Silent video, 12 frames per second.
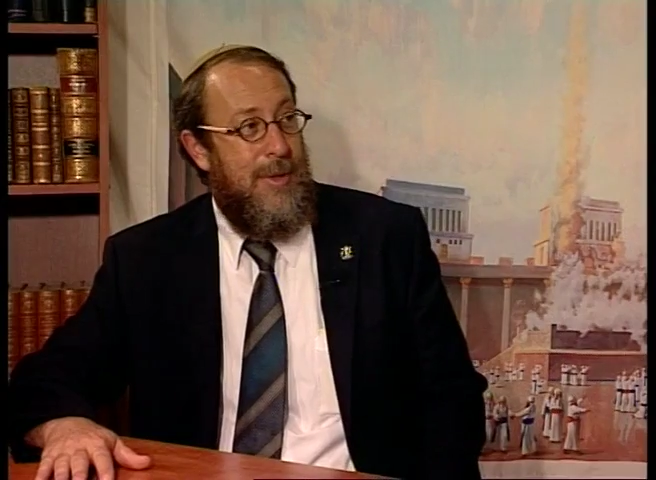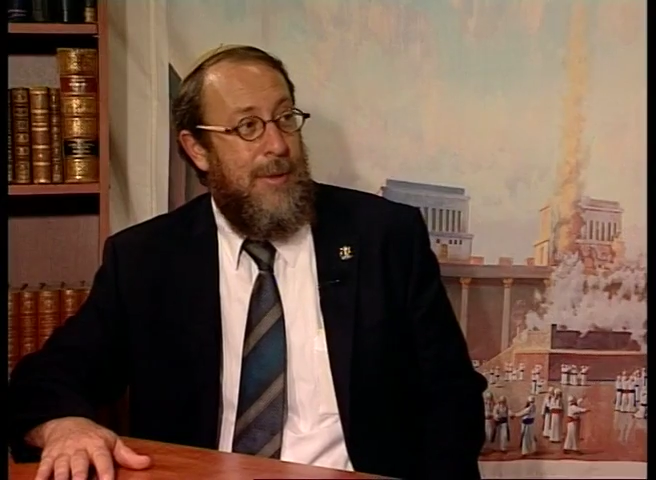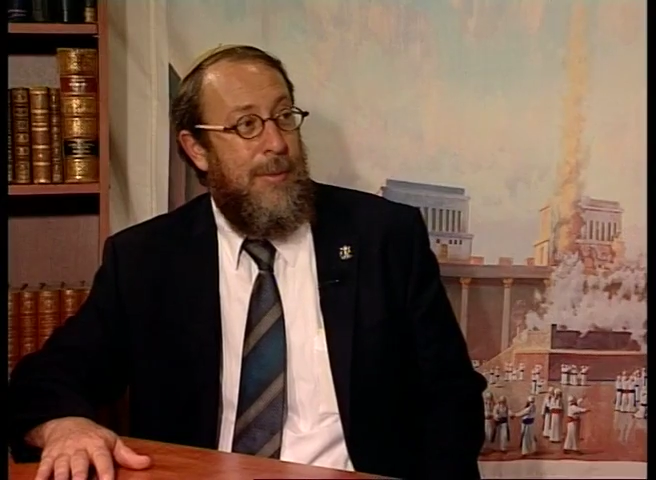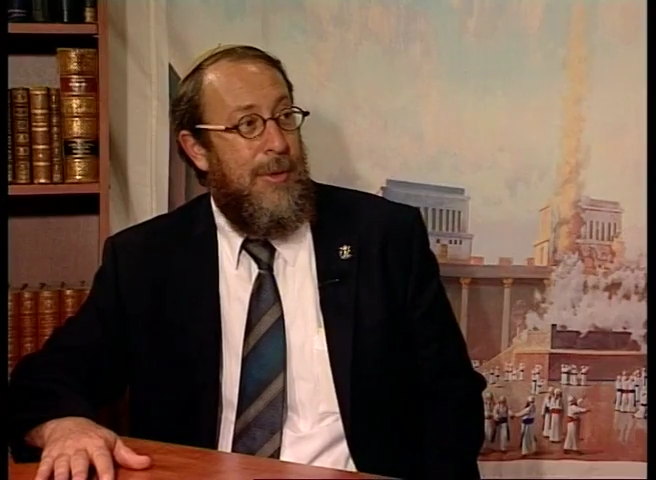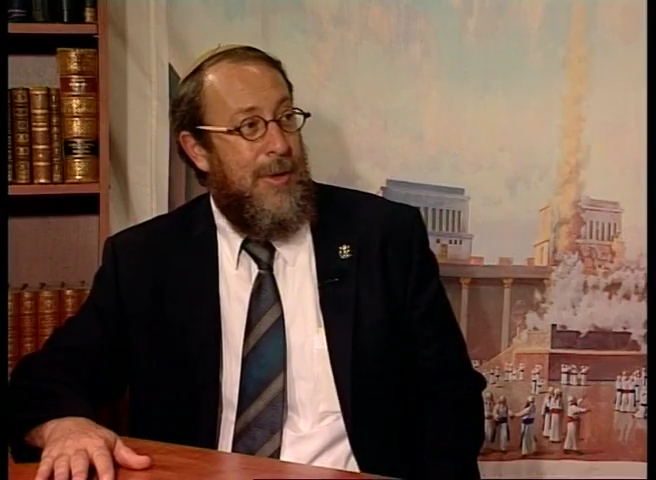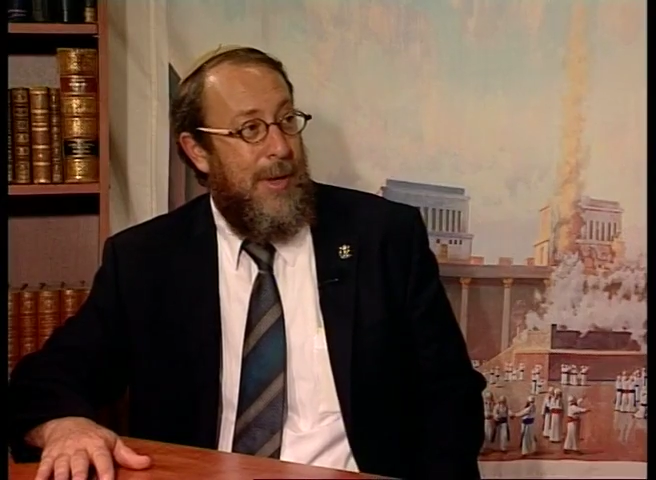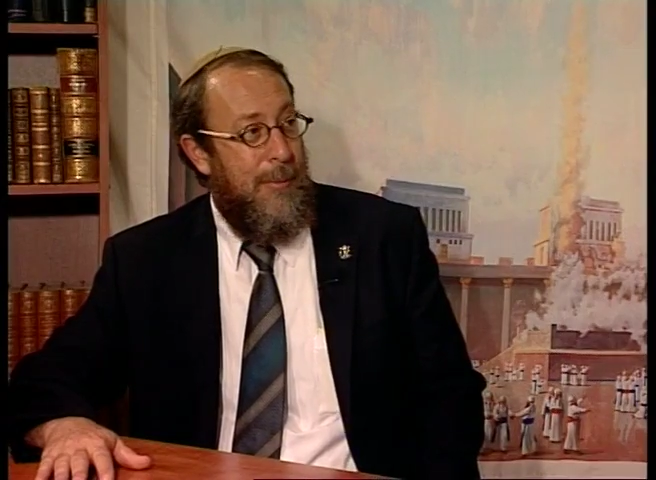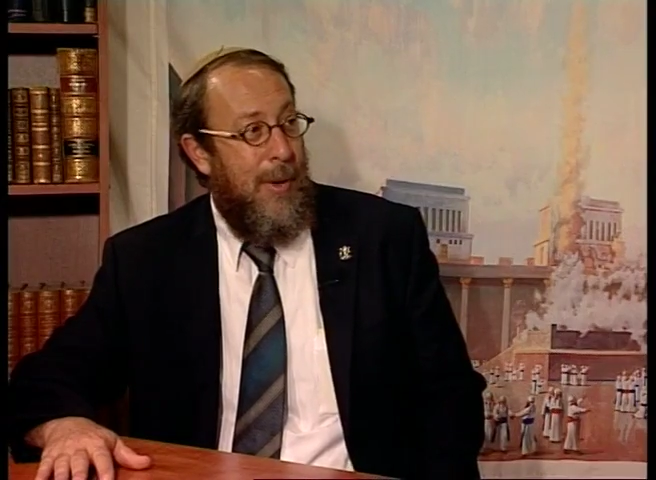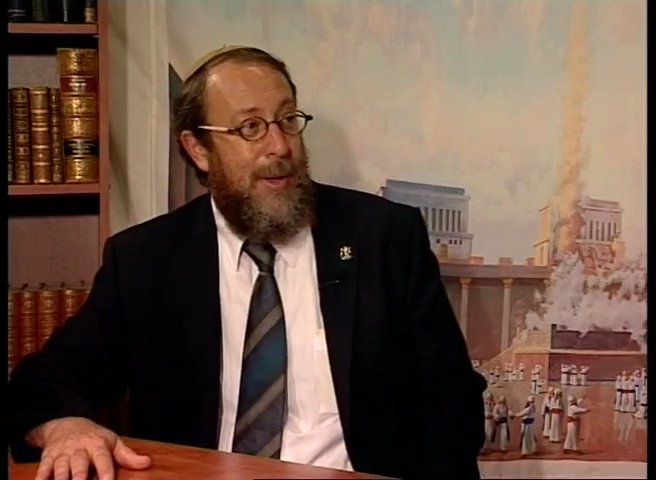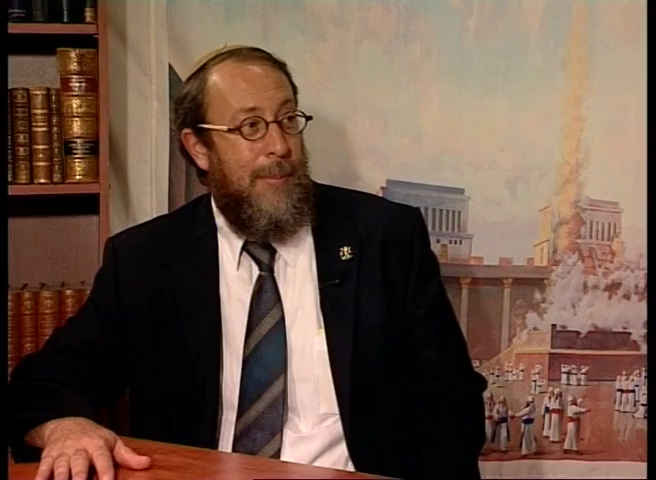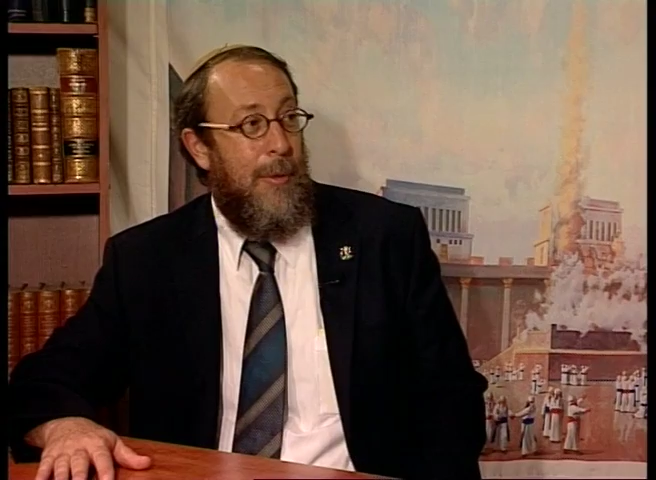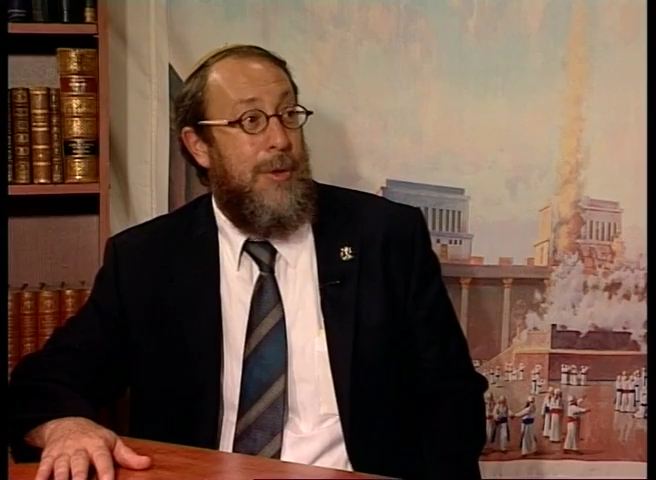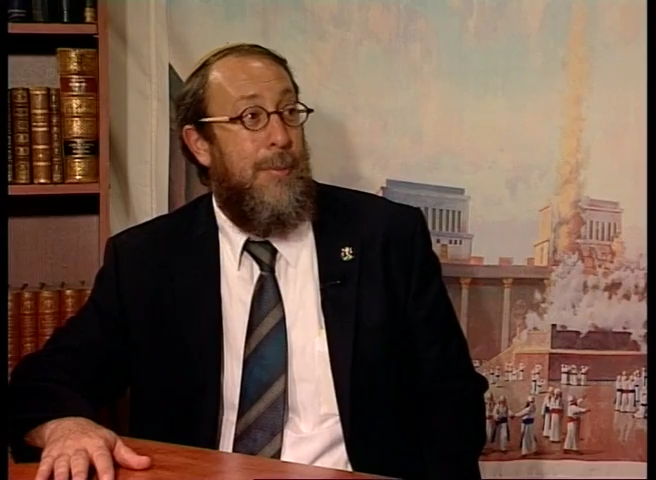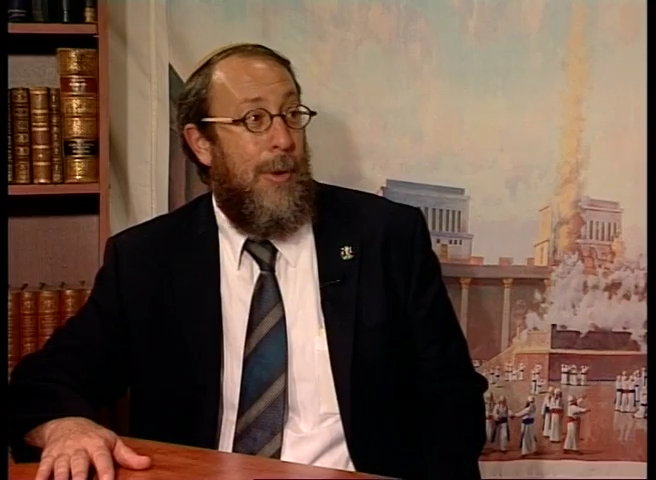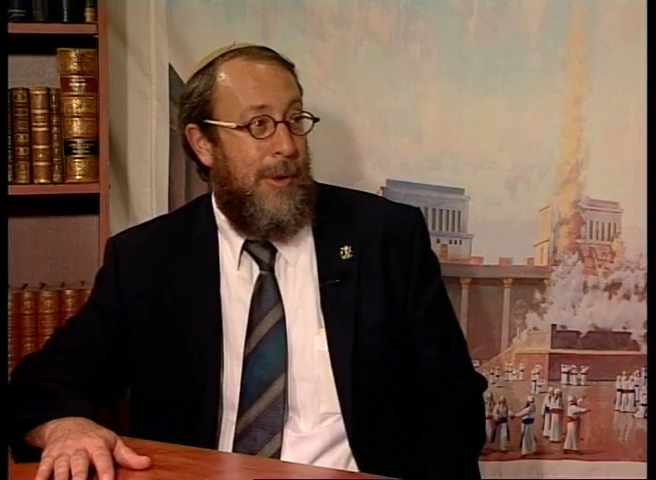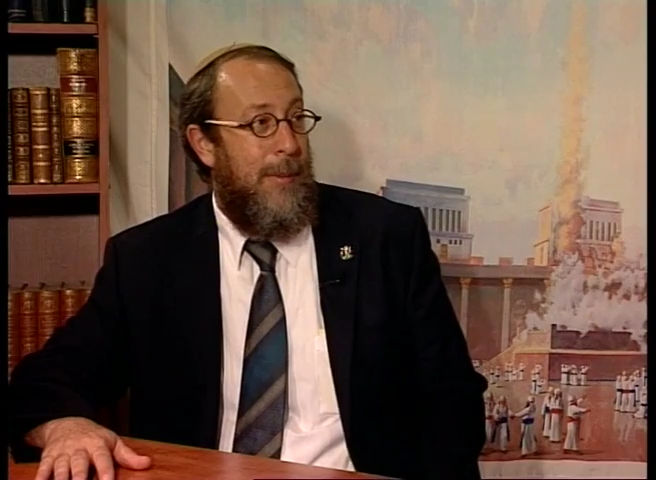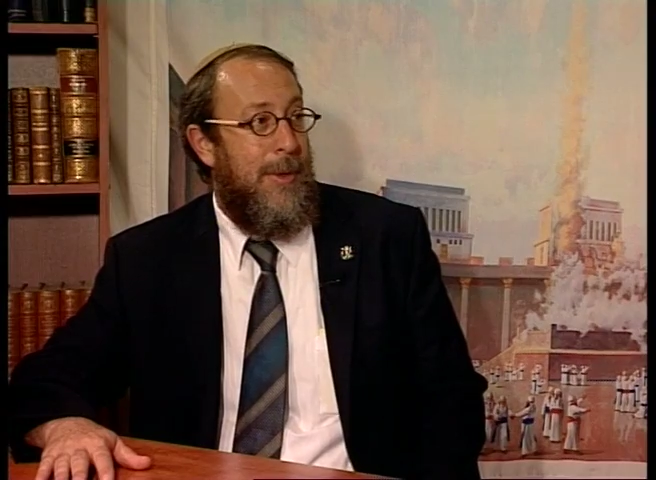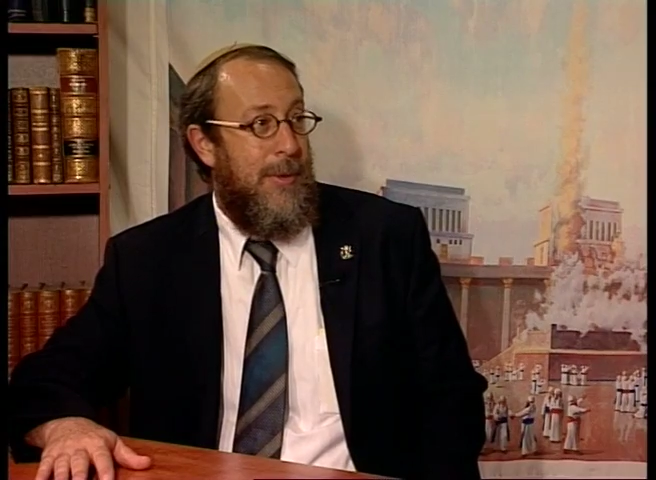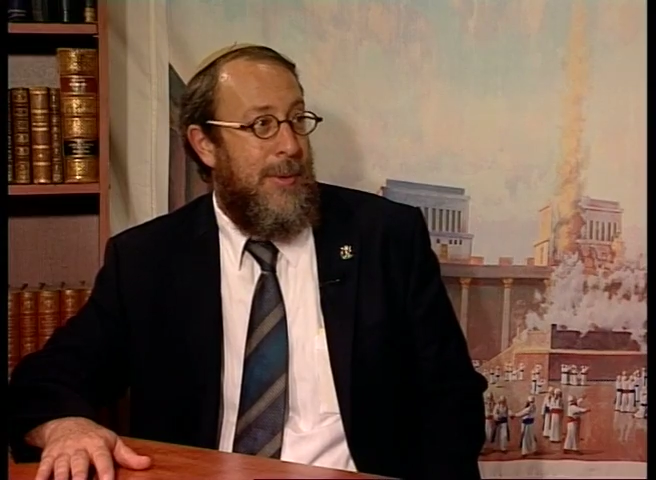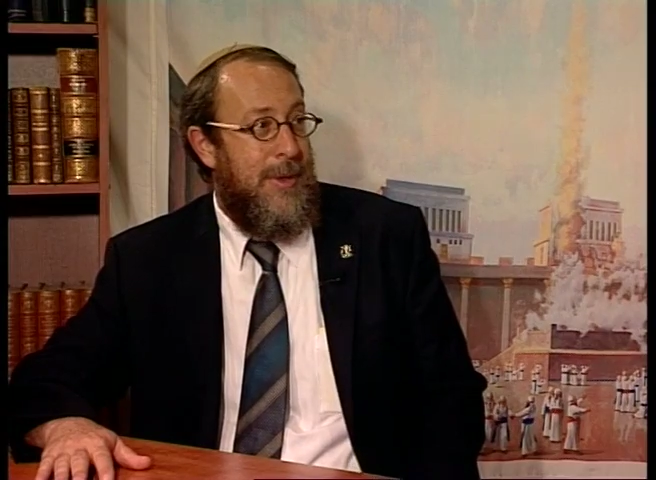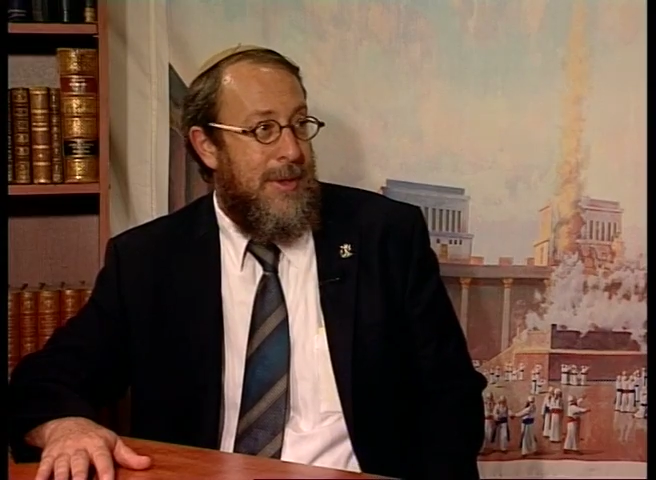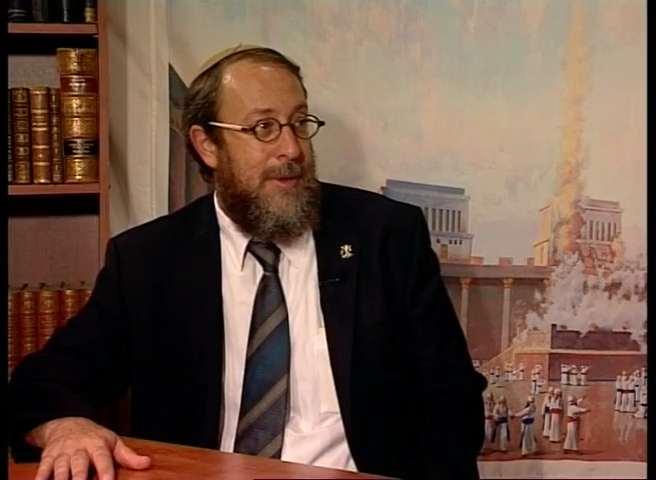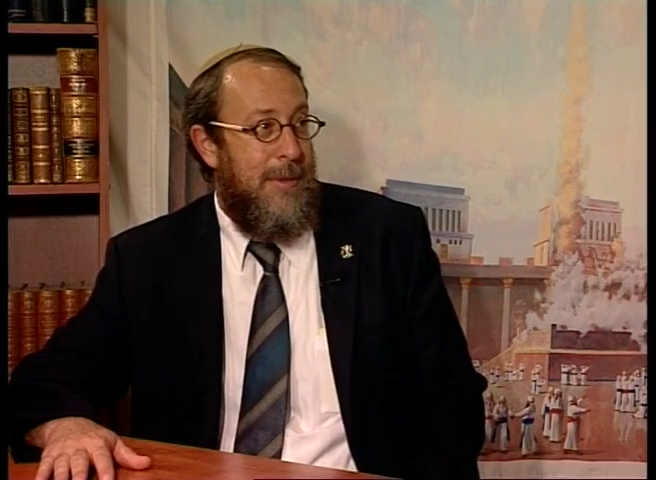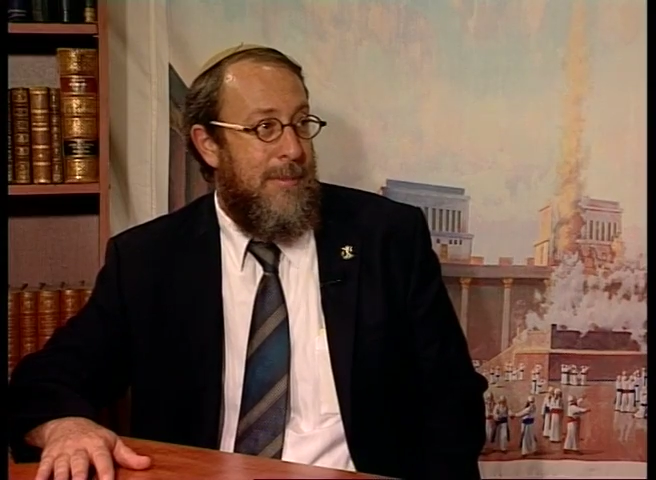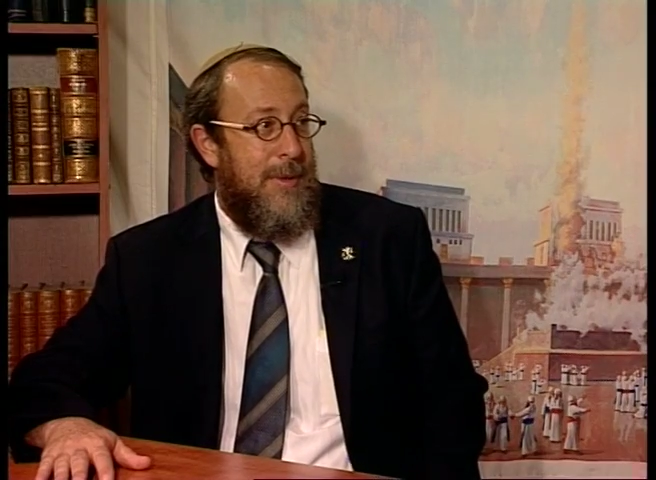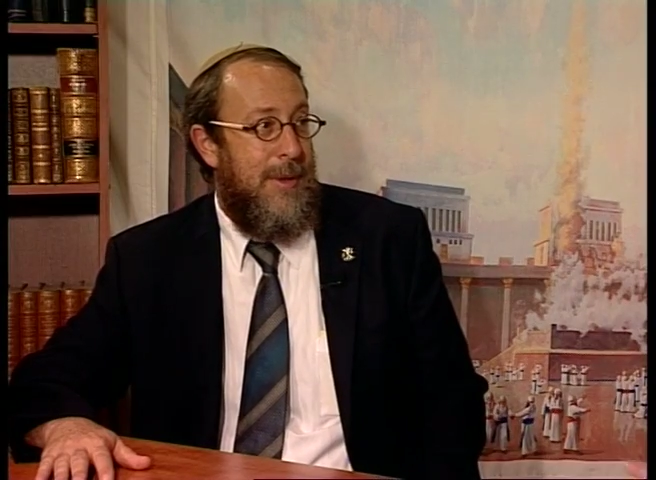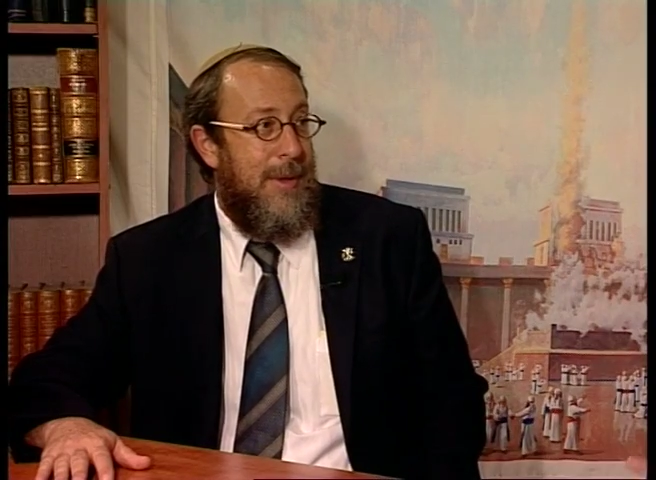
similar to probably most parliamentary systems.